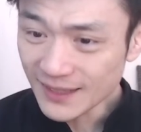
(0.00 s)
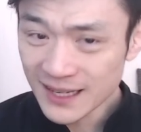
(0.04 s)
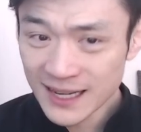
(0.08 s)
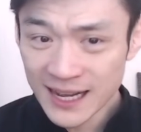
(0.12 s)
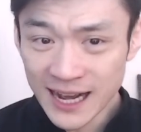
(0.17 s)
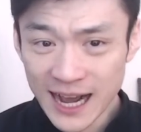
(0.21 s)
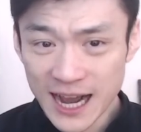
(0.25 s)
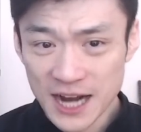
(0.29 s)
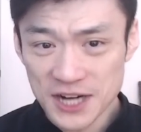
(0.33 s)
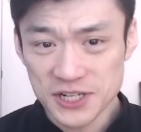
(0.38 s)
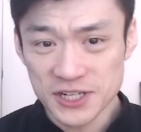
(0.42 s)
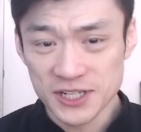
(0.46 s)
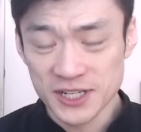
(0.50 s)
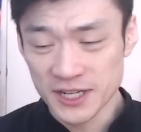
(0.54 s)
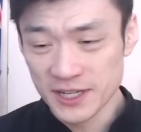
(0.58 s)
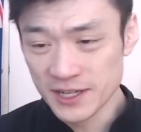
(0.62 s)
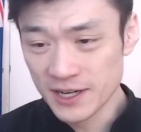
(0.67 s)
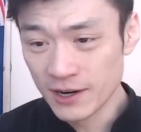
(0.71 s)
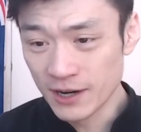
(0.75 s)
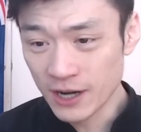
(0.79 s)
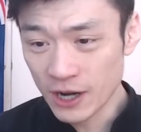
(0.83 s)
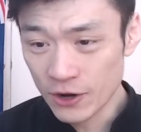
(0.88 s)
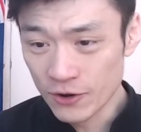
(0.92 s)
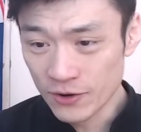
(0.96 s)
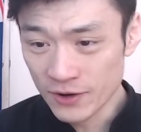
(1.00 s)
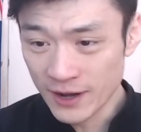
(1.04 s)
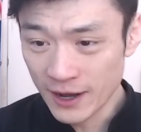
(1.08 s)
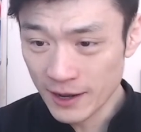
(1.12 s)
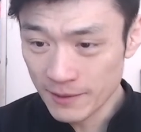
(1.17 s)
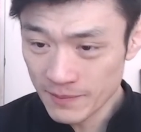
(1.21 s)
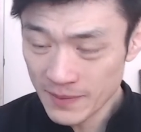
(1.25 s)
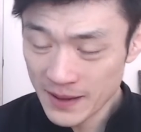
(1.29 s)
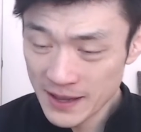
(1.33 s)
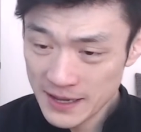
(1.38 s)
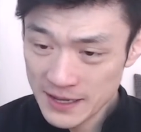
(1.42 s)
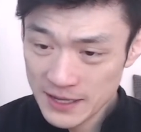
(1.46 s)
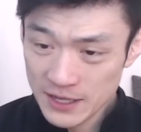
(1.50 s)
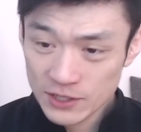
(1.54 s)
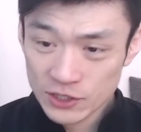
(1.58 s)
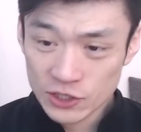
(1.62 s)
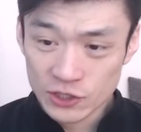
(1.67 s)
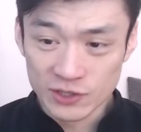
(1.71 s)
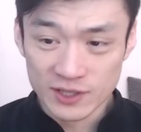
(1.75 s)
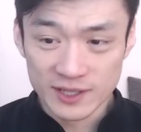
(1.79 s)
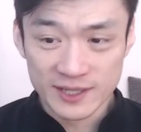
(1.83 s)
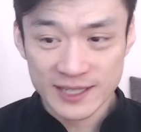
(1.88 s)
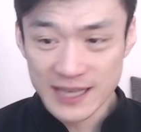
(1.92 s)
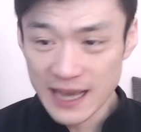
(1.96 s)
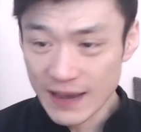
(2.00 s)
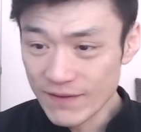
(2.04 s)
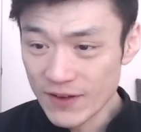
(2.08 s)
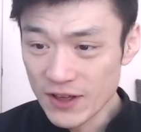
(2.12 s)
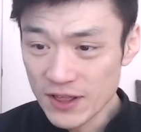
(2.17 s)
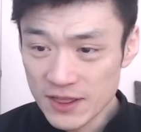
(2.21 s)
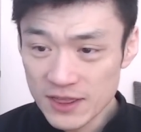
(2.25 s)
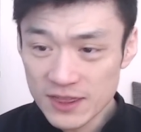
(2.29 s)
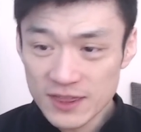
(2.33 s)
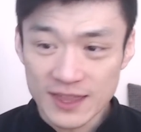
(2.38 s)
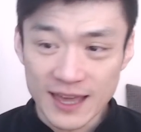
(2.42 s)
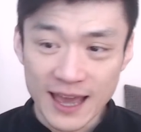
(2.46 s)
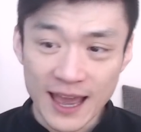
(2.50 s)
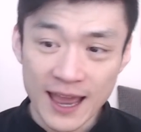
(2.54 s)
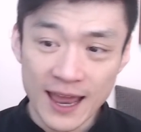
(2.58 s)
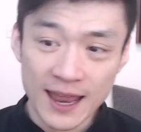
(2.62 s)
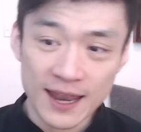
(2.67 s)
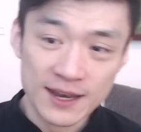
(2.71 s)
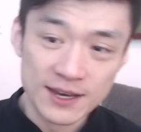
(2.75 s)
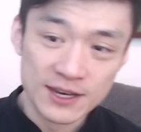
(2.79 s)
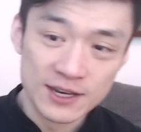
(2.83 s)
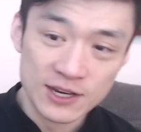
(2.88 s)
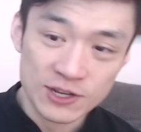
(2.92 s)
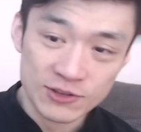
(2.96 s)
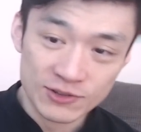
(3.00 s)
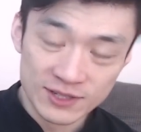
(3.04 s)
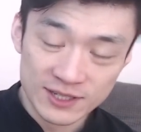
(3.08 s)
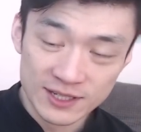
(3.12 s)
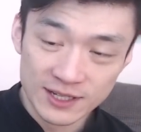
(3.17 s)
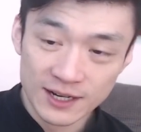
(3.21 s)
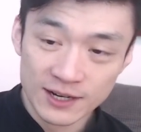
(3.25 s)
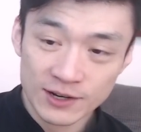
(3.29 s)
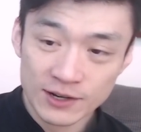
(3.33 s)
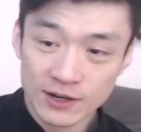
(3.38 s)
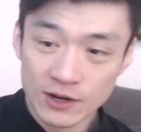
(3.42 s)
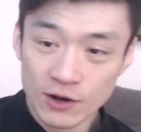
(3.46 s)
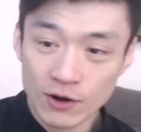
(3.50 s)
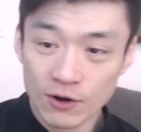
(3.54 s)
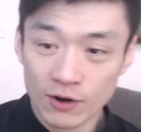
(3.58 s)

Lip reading: Argentina going up to the 7th, and New Zealand,